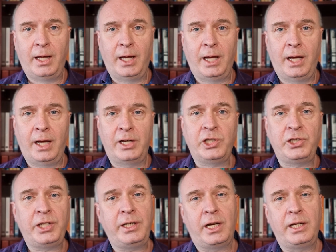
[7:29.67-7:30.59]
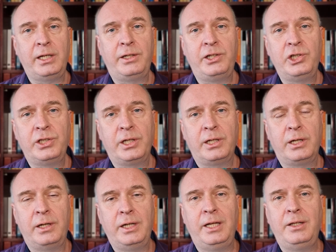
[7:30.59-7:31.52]
As I said, there's
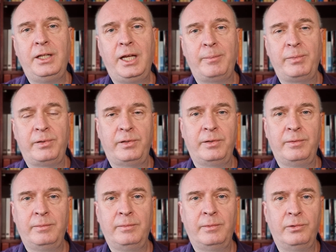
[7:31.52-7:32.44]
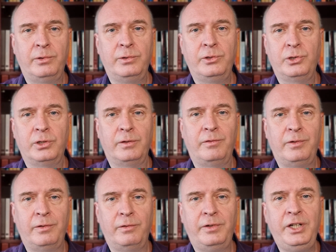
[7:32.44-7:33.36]
an in-depth sort of
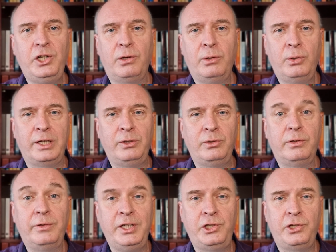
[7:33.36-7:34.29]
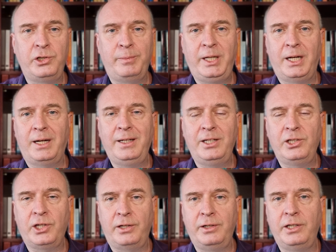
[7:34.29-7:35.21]
look into the research behind
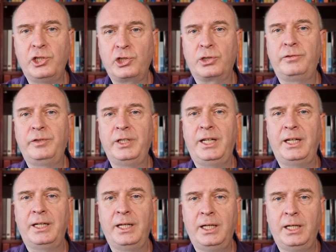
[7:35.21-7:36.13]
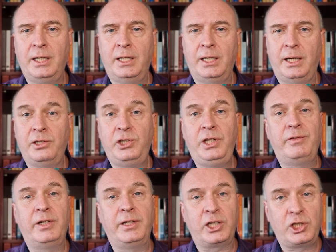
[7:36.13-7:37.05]
this, how they discovered that. And there's
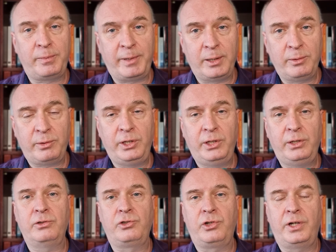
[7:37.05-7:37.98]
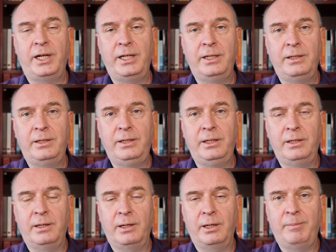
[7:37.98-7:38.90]
even an experiment where you can try
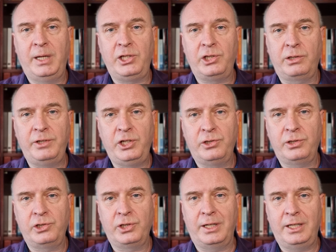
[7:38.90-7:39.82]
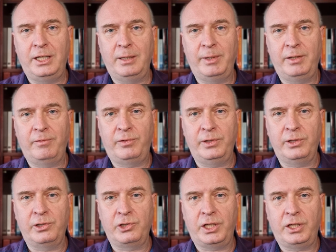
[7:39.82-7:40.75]
the basic research a little bit for
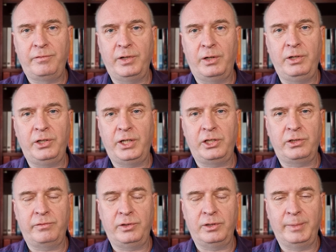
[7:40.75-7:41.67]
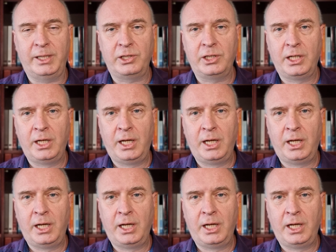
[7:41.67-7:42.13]
yourself. It only takes a few minutes.